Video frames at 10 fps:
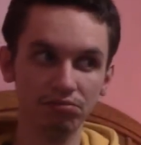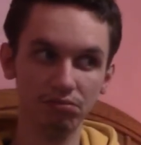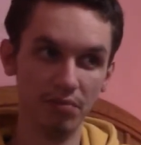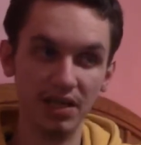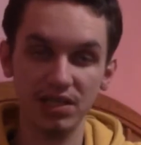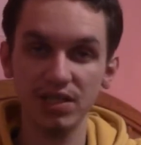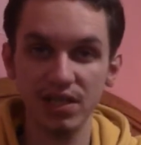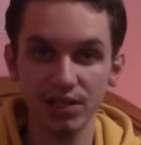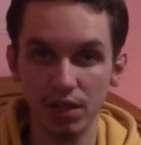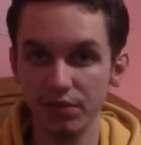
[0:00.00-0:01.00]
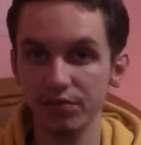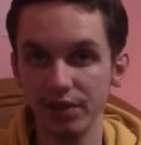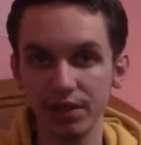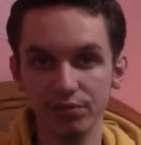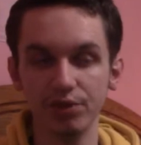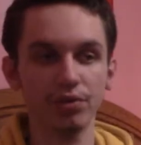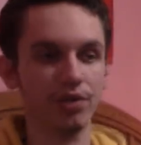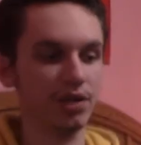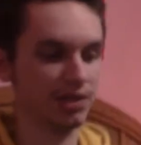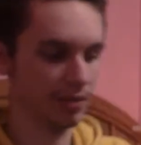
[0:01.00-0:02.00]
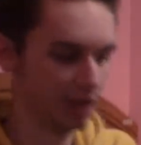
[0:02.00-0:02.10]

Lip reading: makes these things off of like real things. Let me